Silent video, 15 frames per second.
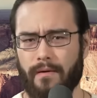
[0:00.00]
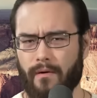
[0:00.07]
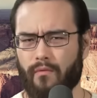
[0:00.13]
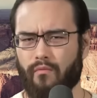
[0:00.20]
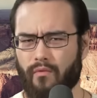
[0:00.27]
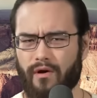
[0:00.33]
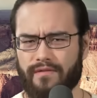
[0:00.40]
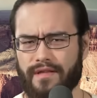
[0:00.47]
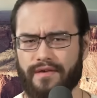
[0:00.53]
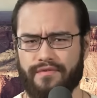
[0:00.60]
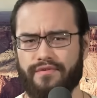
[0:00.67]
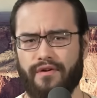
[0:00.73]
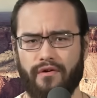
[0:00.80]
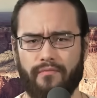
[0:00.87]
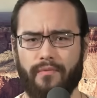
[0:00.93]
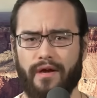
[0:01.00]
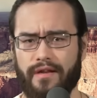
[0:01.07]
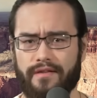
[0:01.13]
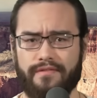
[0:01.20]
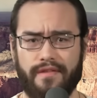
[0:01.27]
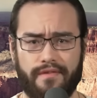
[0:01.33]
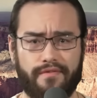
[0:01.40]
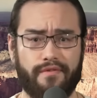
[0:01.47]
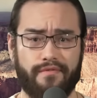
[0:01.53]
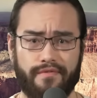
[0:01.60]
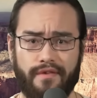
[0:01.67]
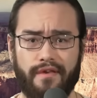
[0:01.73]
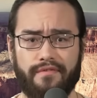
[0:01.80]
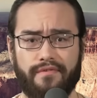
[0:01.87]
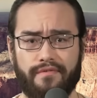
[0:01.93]
While they celebrated these
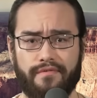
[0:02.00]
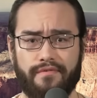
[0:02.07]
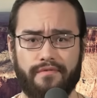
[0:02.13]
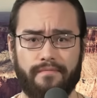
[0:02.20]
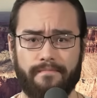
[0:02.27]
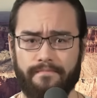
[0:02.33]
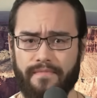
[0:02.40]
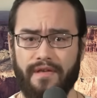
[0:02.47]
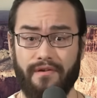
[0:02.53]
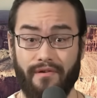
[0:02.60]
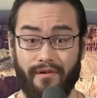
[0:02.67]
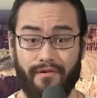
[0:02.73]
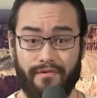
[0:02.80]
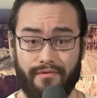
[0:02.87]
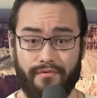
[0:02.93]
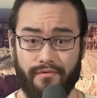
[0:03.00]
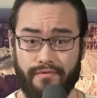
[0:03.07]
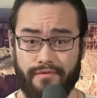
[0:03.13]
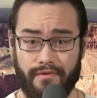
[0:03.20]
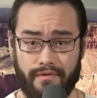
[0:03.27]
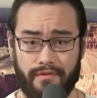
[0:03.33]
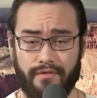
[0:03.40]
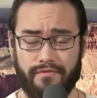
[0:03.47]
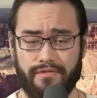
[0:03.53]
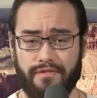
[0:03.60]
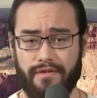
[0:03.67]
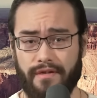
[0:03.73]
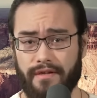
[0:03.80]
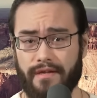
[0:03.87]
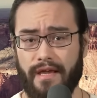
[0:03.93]
successes, the article's
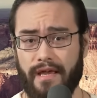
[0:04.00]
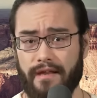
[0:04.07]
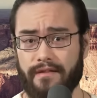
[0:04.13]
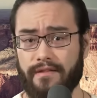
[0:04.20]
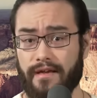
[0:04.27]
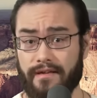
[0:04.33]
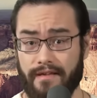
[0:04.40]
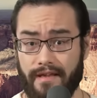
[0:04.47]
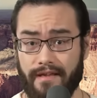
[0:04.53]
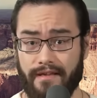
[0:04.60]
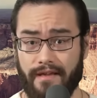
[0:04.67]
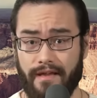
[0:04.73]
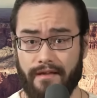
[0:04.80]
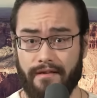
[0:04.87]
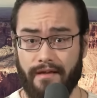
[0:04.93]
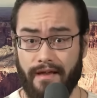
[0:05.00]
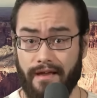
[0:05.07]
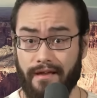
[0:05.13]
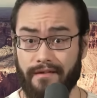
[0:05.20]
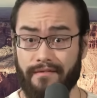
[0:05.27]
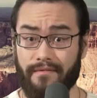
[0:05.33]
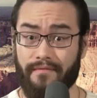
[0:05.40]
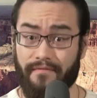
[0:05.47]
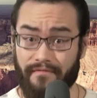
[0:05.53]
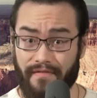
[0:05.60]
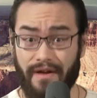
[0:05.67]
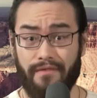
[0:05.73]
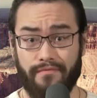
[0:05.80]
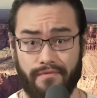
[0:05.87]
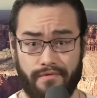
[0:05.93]
conclusion indicated that Kincaid had
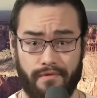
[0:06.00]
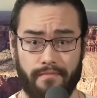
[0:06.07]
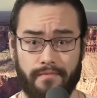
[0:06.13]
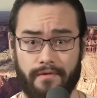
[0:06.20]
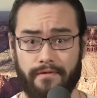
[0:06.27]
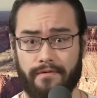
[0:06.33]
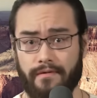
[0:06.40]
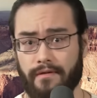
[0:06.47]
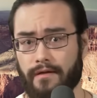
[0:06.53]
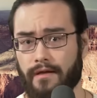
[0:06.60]
found something.